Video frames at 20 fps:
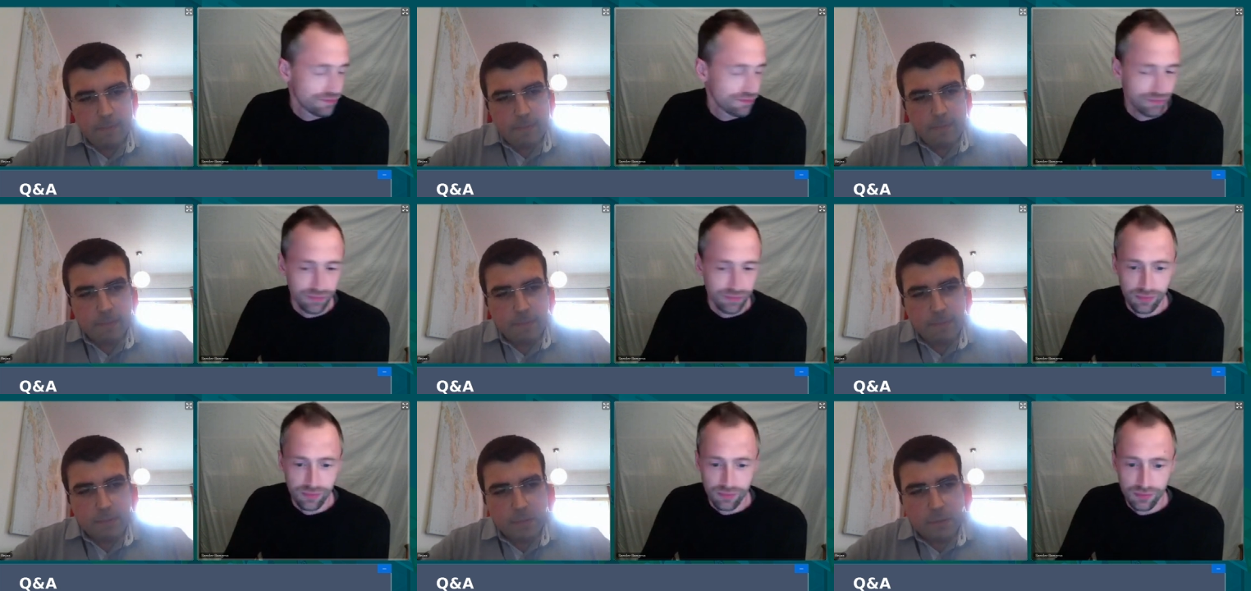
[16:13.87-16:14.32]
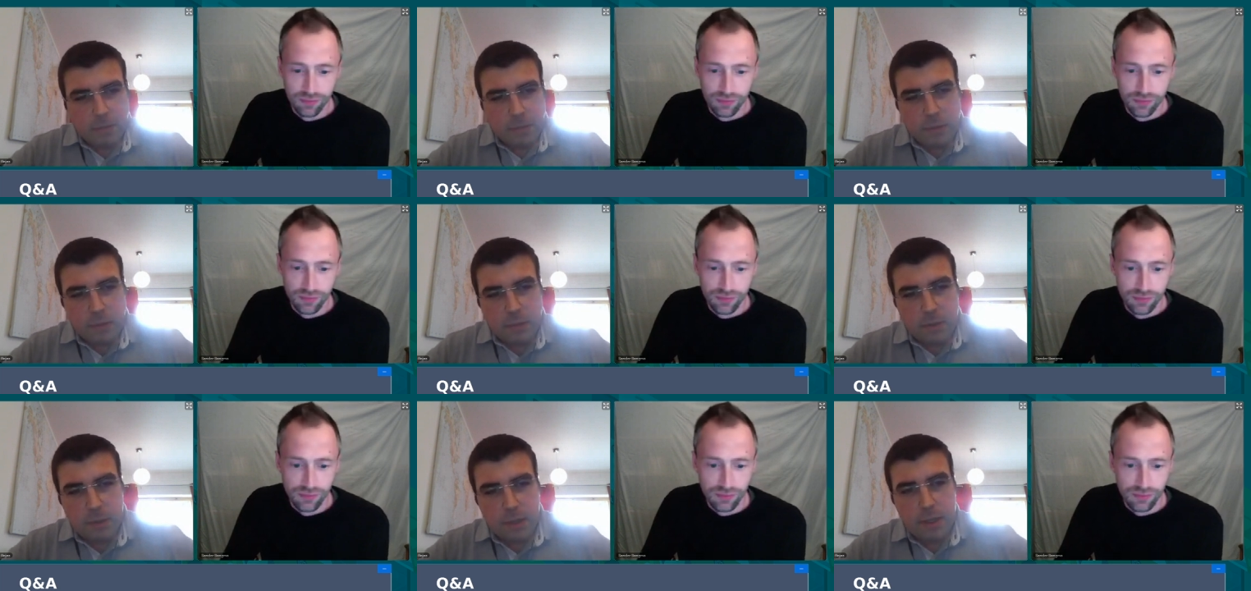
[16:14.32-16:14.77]

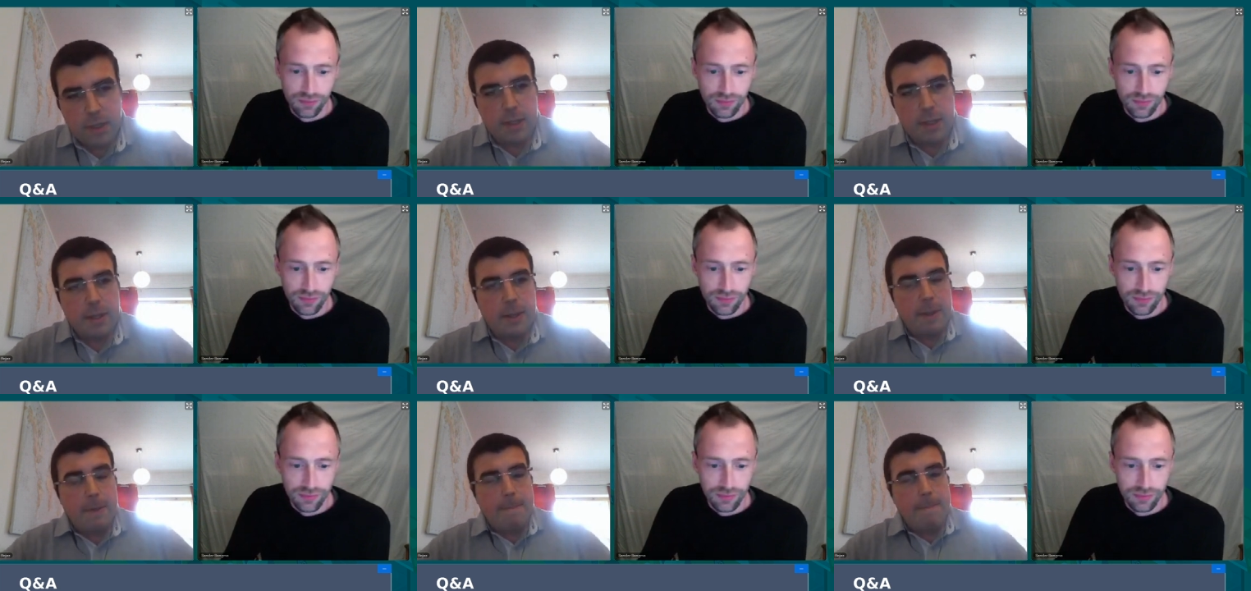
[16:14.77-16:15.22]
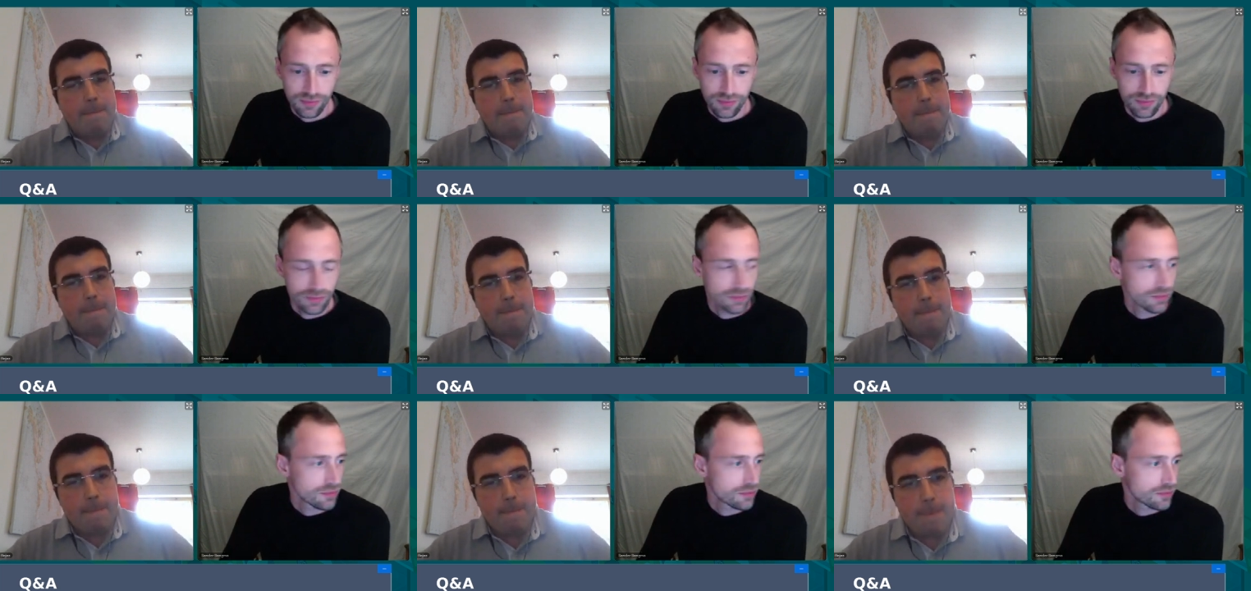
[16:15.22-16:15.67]

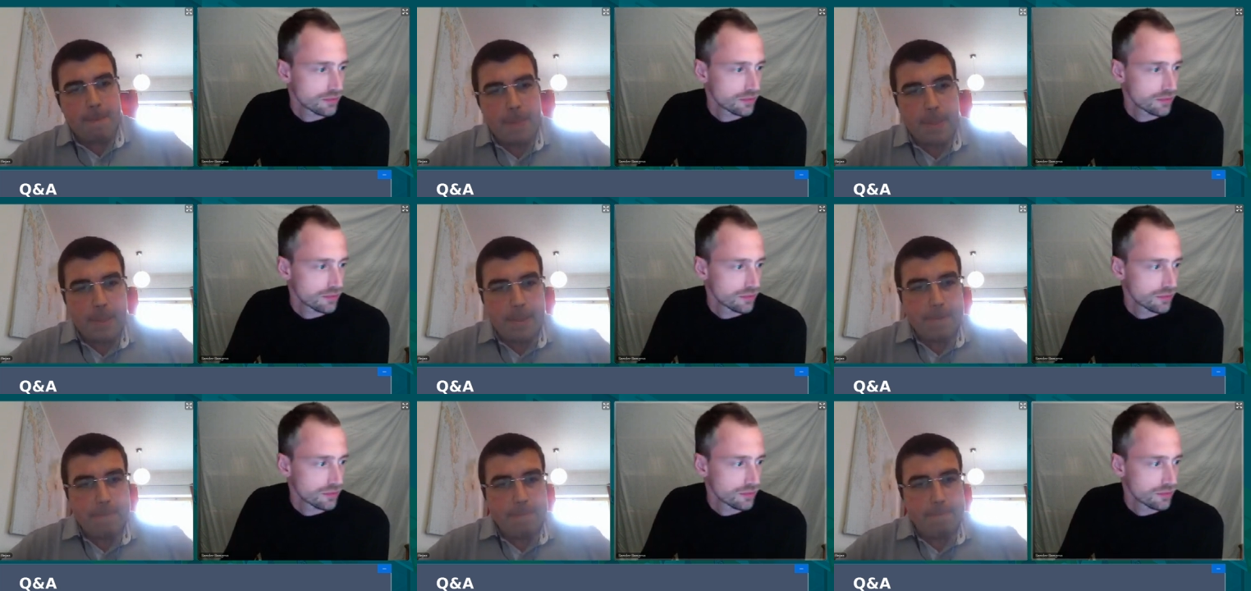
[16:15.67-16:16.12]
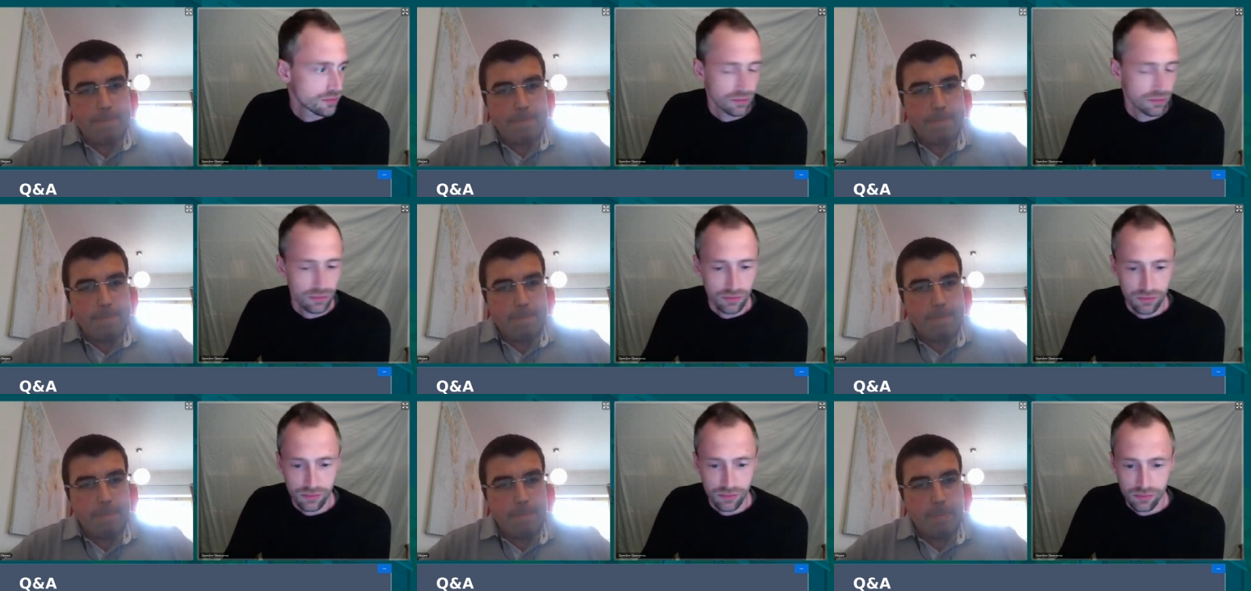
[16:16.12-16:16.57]

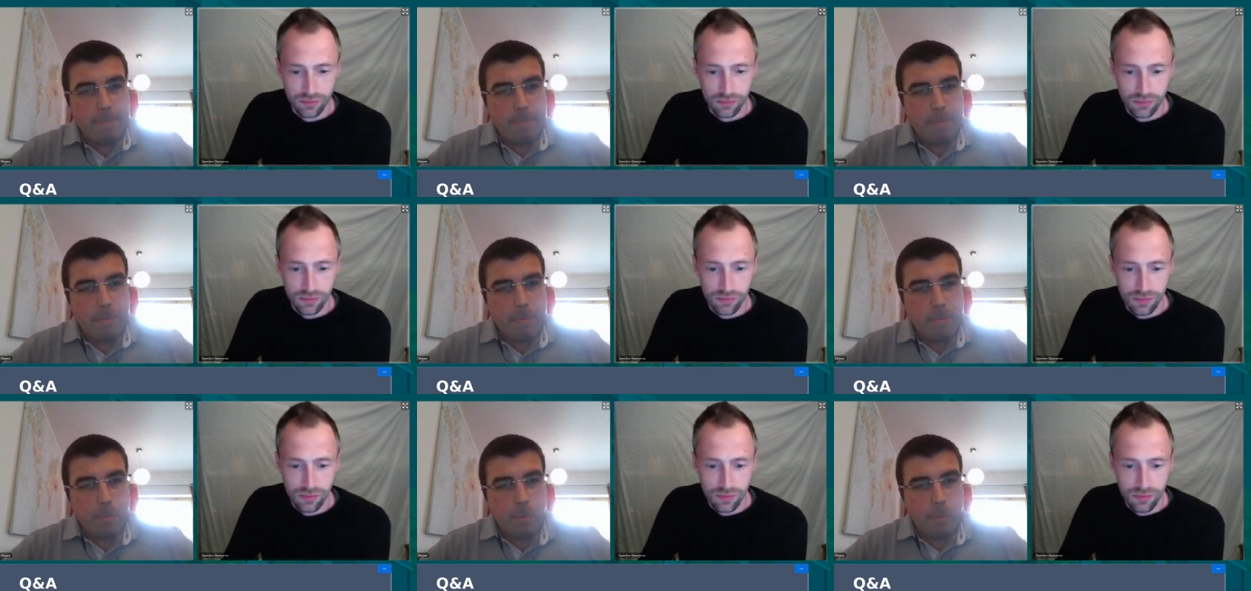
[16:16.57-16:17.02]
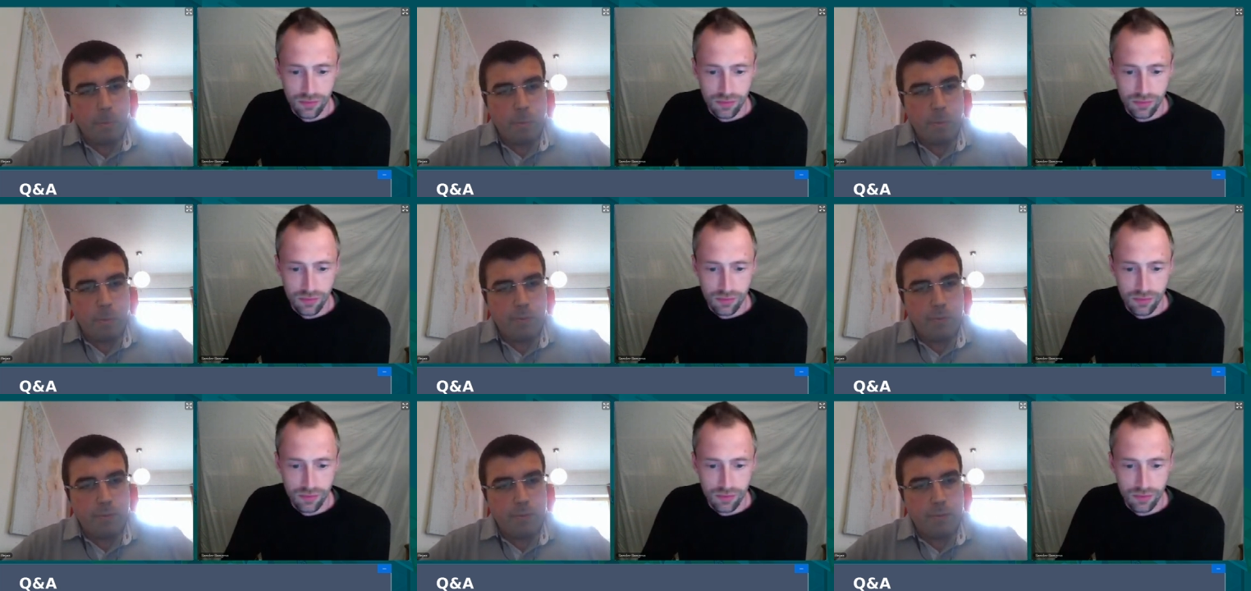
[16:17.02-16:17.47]

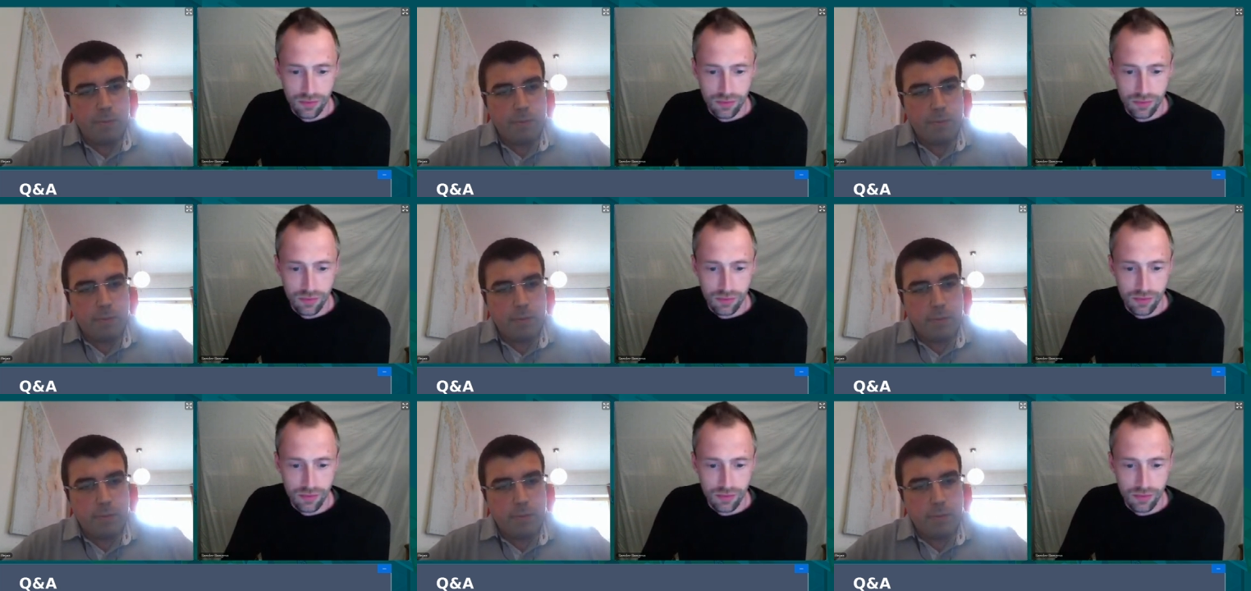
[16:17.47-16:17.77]
Nothing is said.